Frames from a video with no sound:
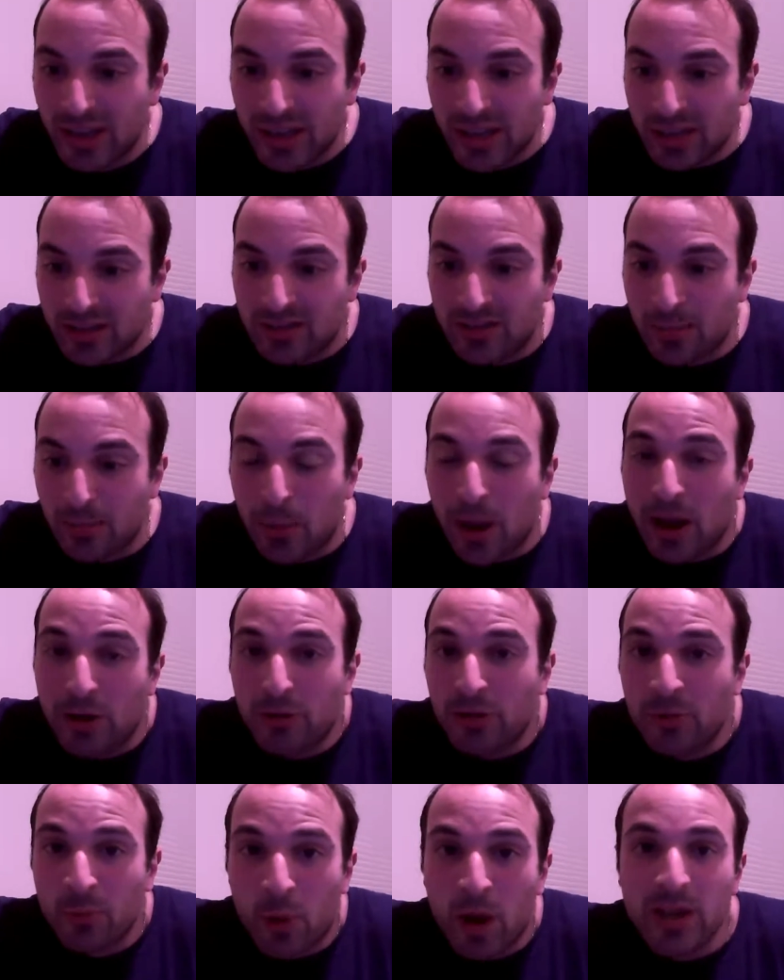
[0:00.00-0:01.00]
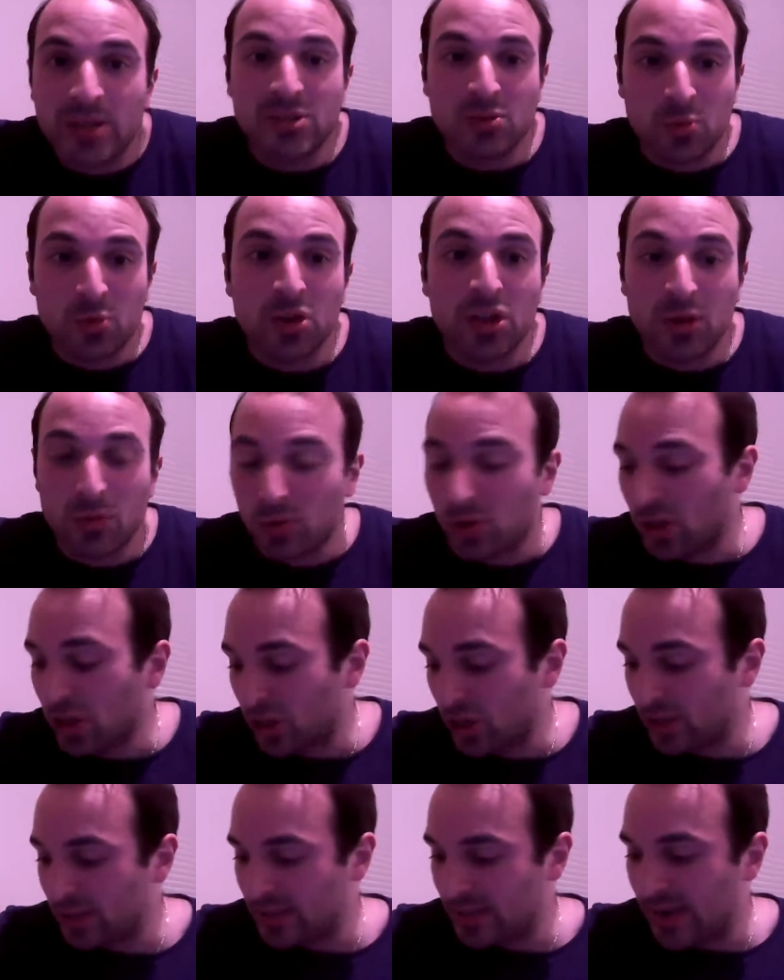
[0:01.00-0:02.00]
Byron was really, really
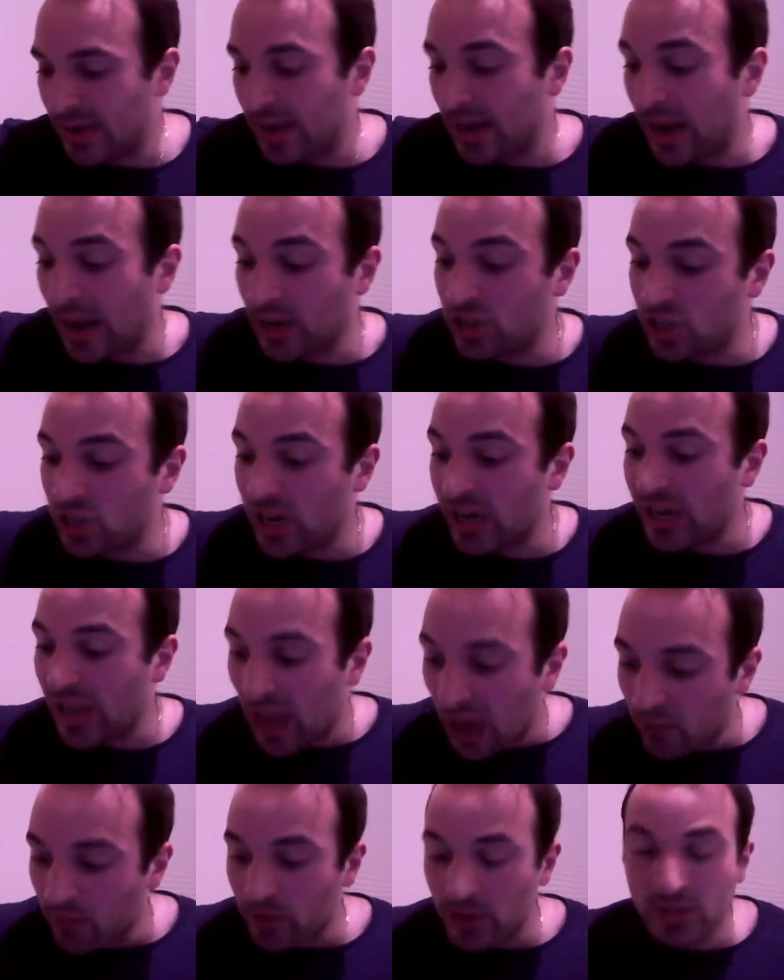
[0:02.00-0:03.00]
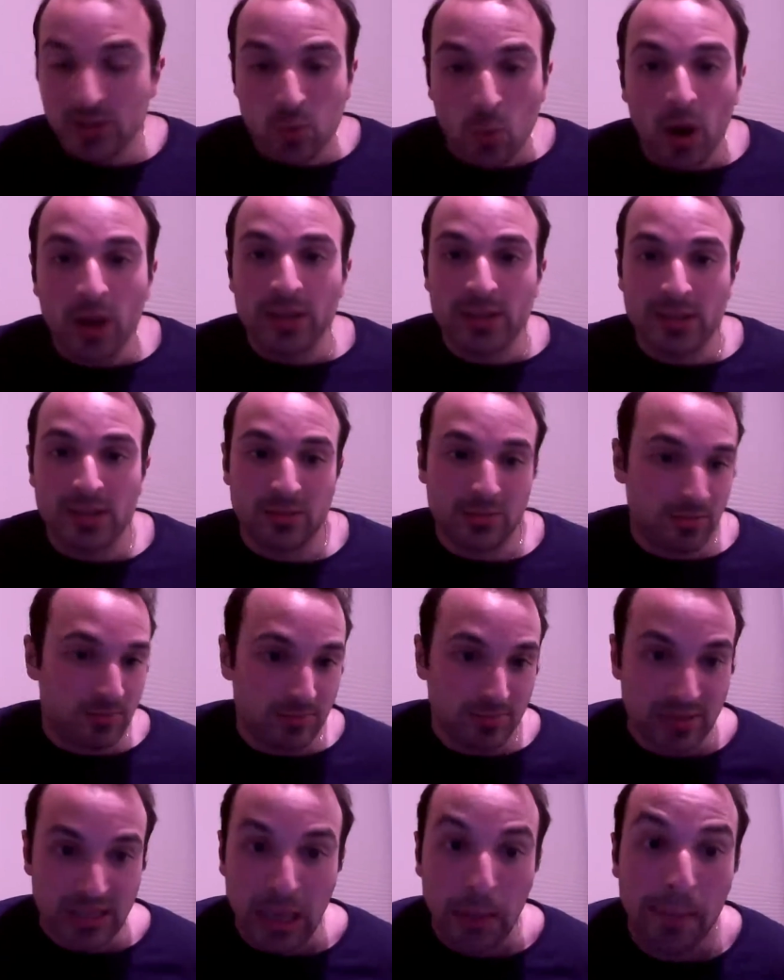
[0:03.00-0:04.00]
good today. And Jake Evans was
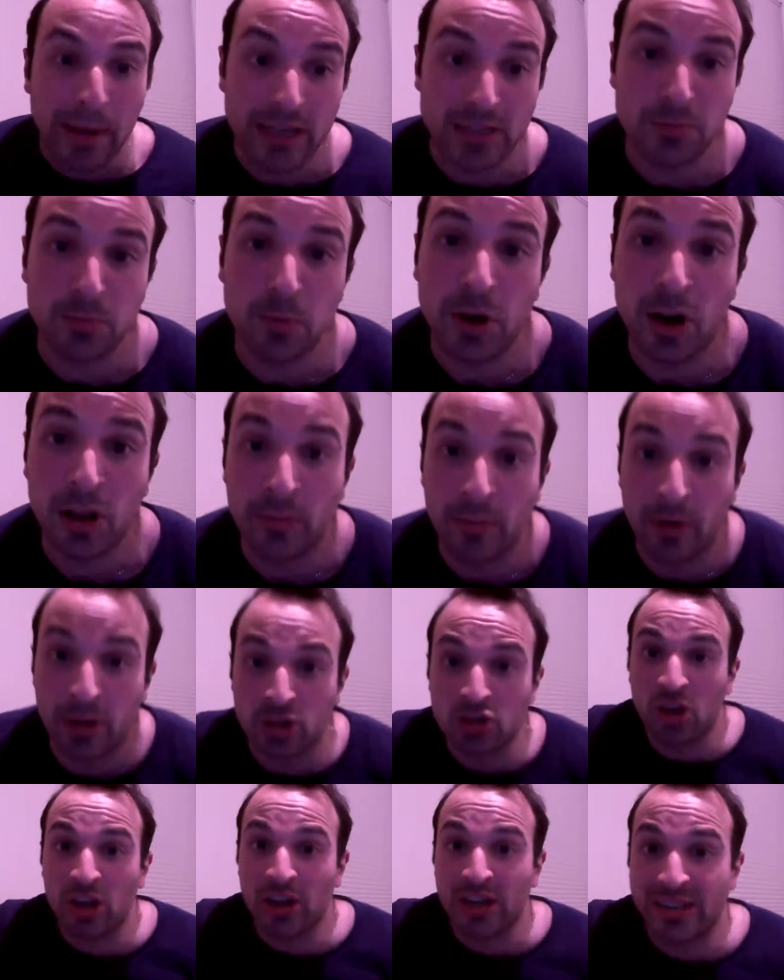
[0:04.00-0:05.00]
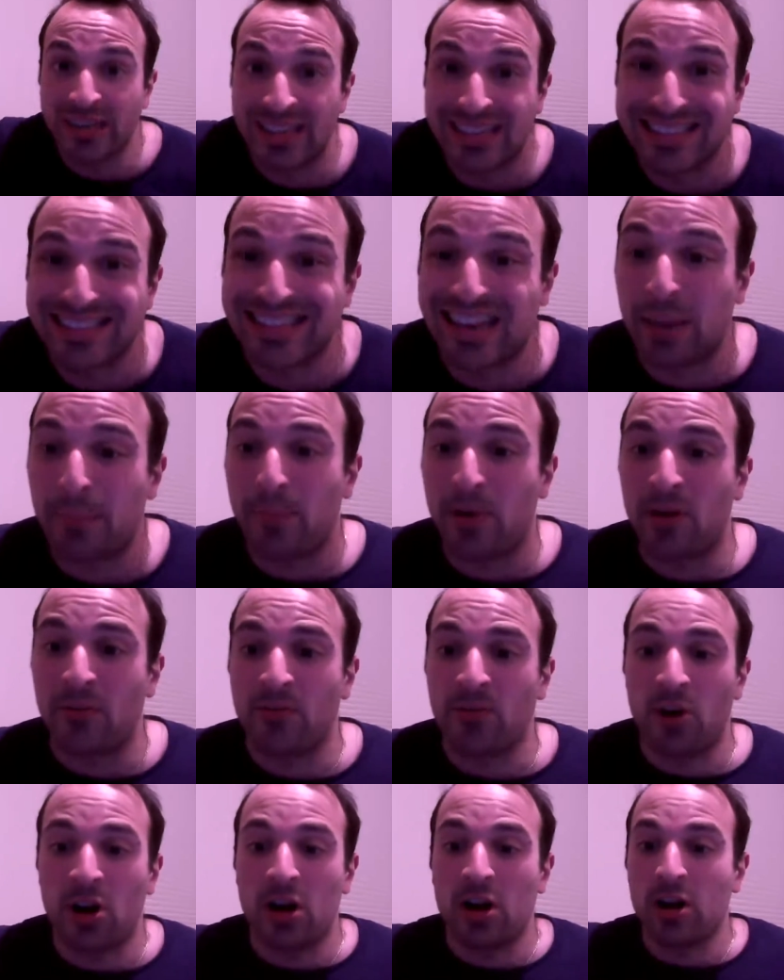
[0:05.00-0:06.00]
the best player on the Montreal Canadiens tonight by
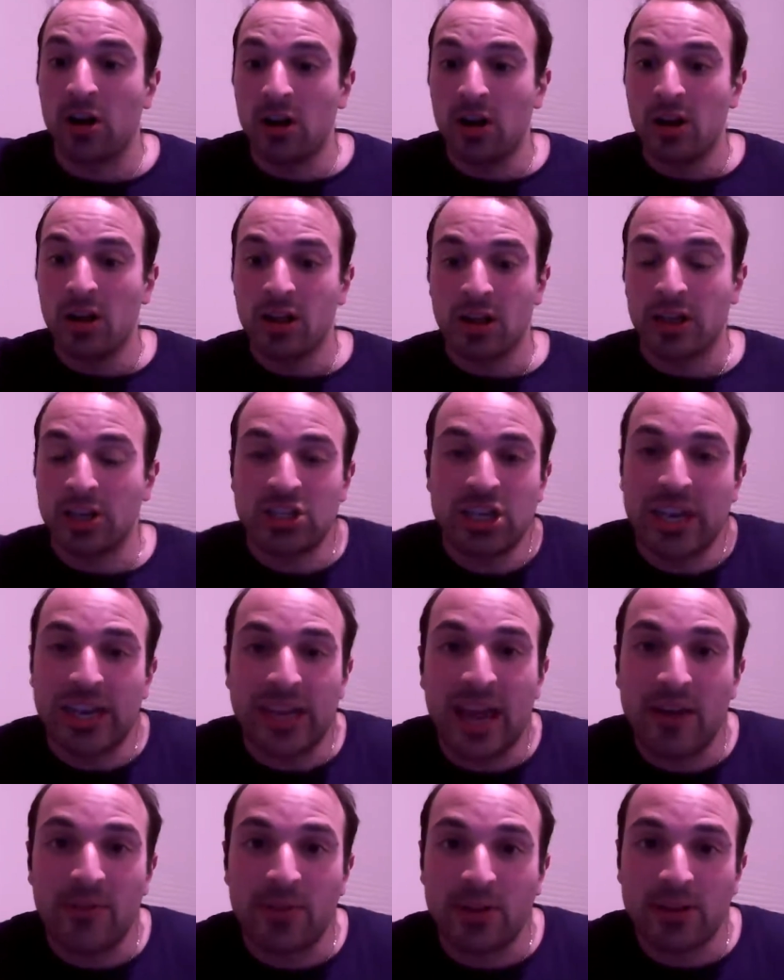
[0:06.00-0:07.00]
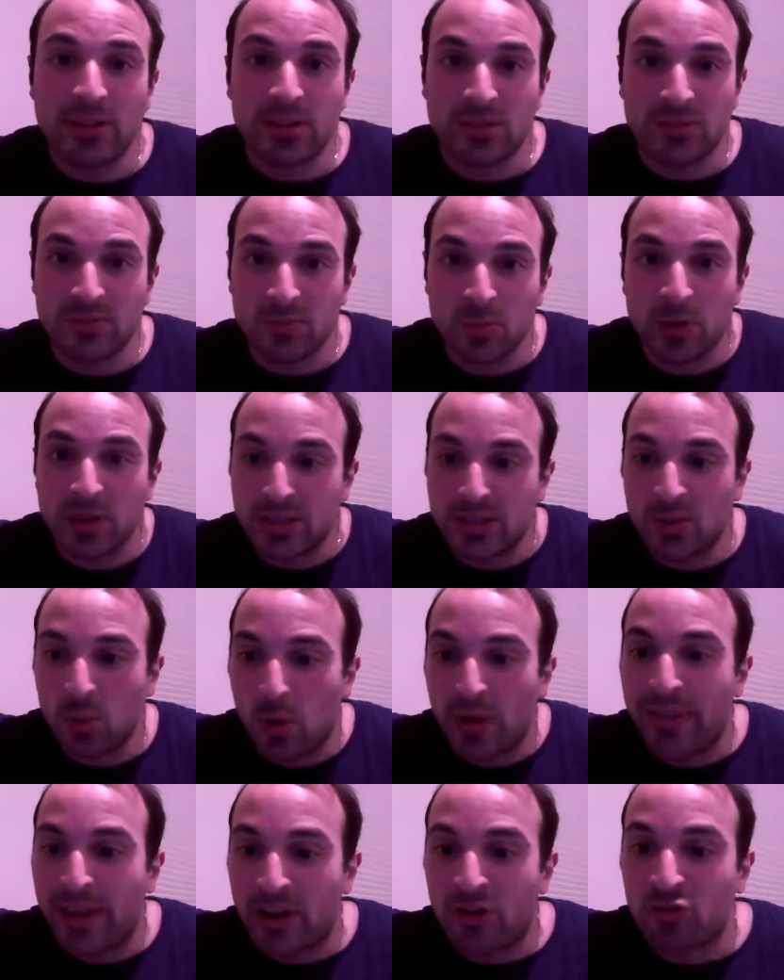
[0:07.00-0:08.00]
far. Like Jake Evans was the
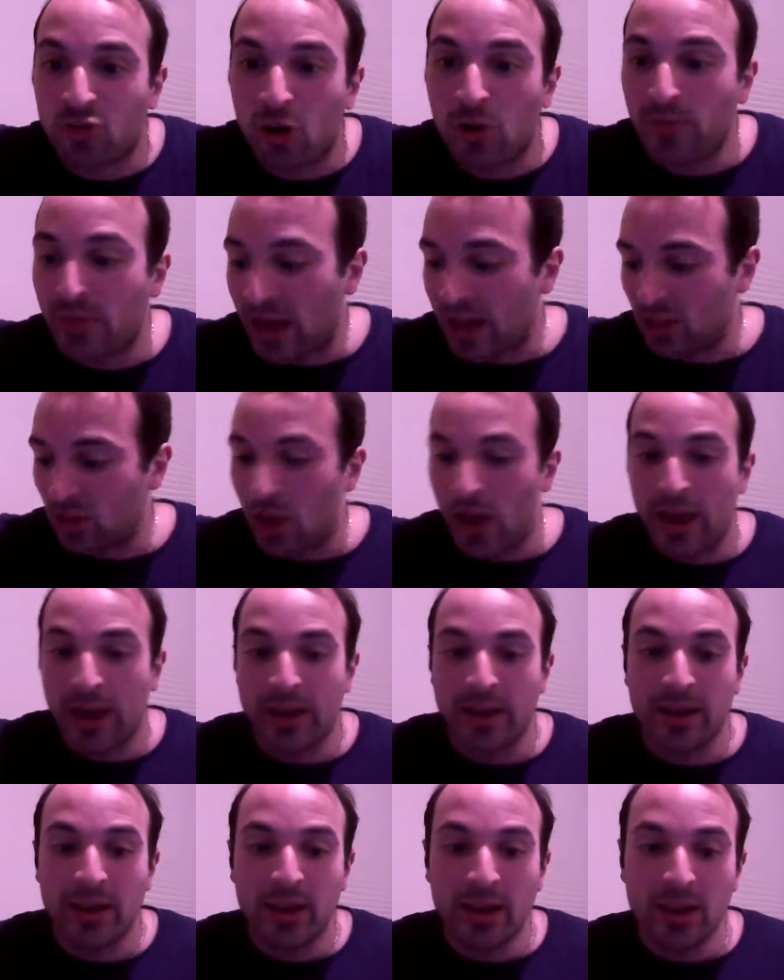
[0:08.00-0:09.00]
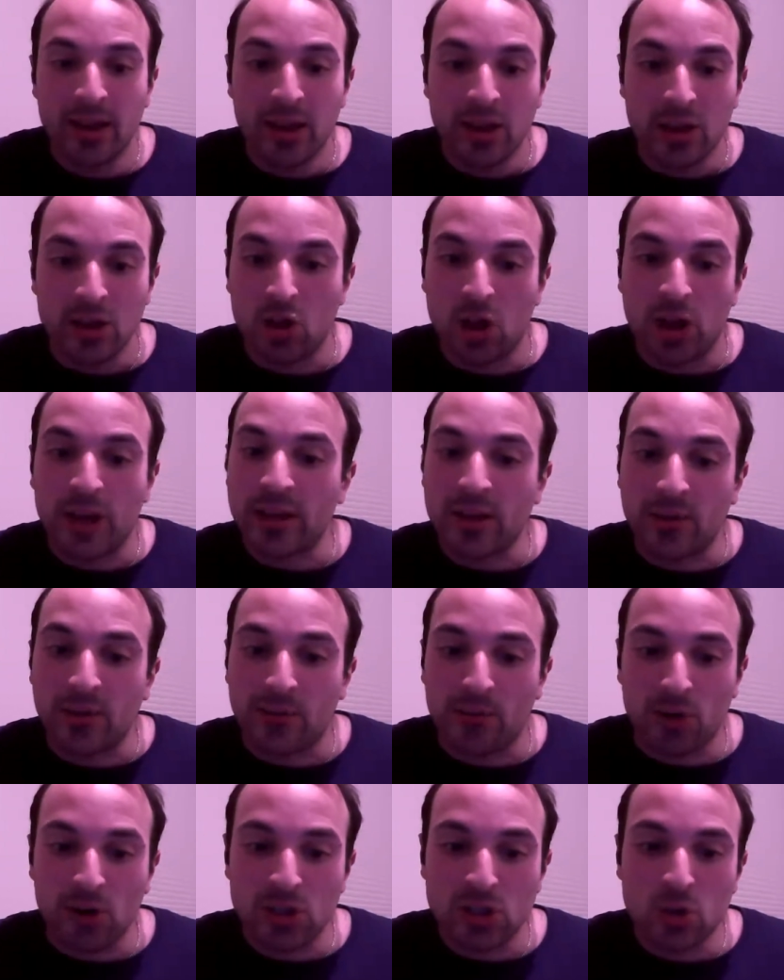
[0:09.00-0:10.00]
one that drove that line. You look at the
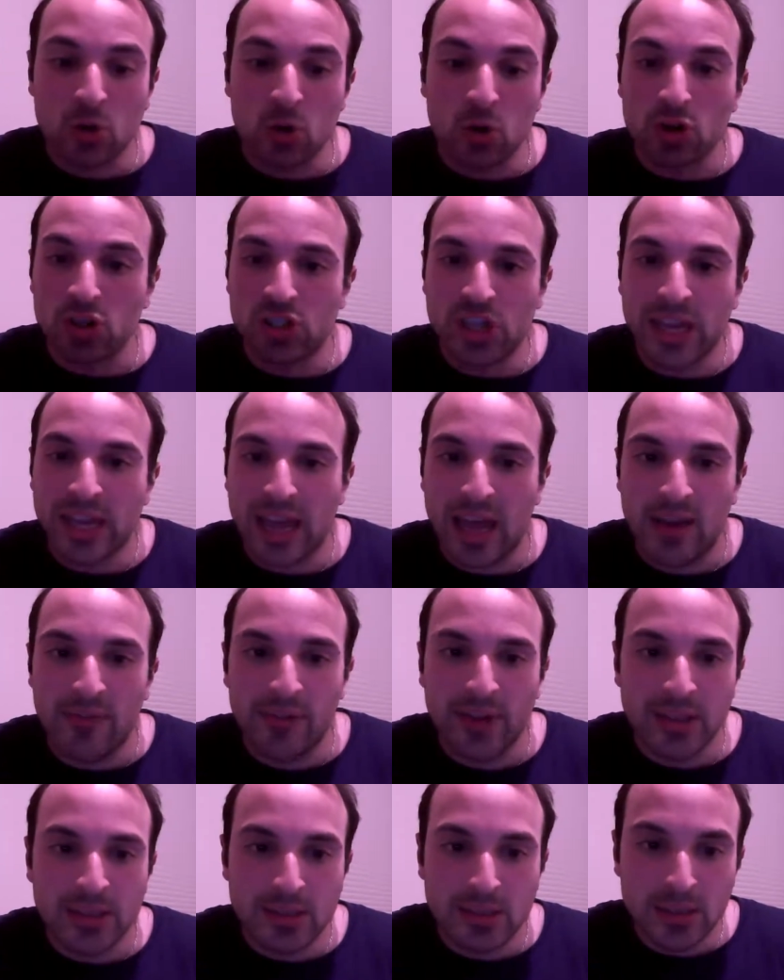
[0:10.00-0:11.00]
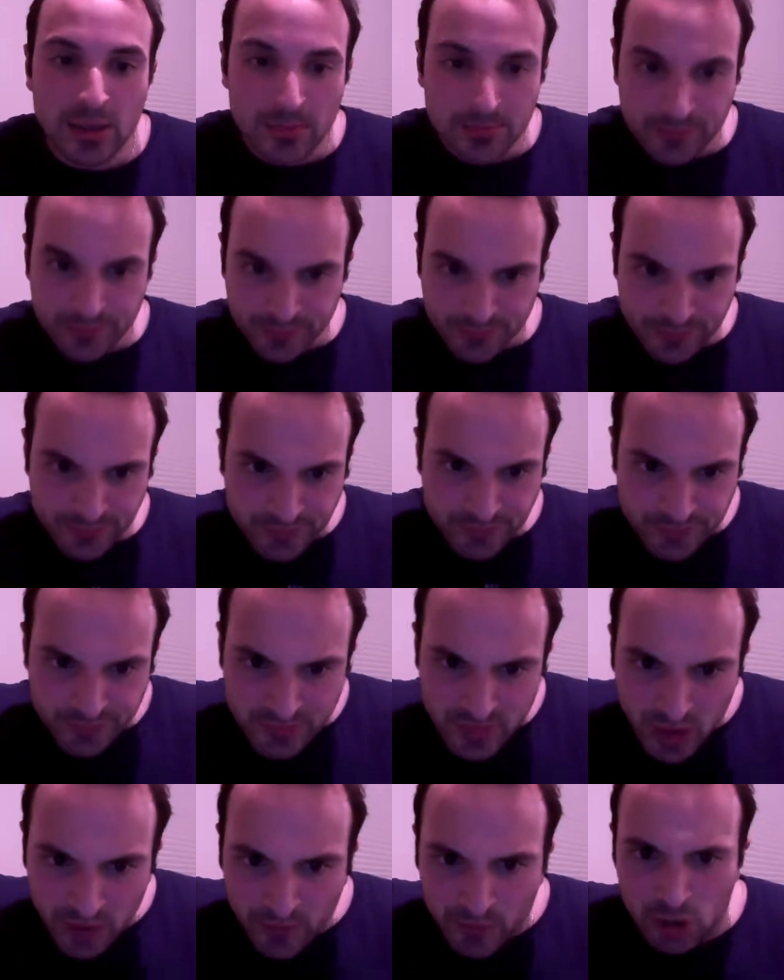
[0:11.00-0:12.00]
first goal, Jake Evans,
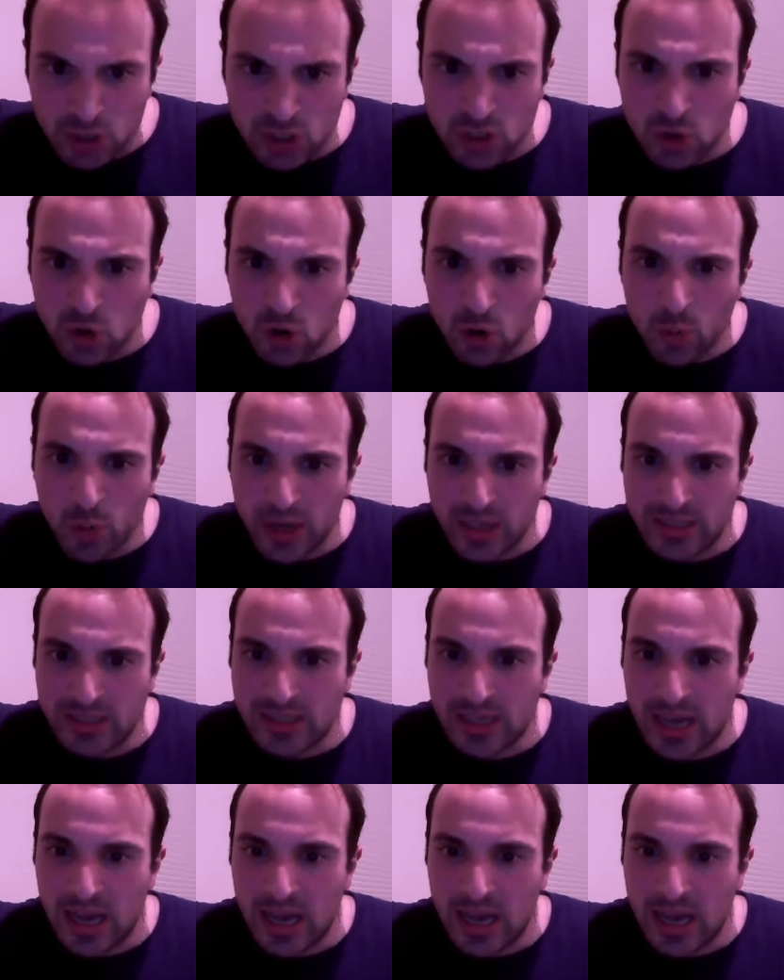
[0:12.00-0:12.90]
first goal was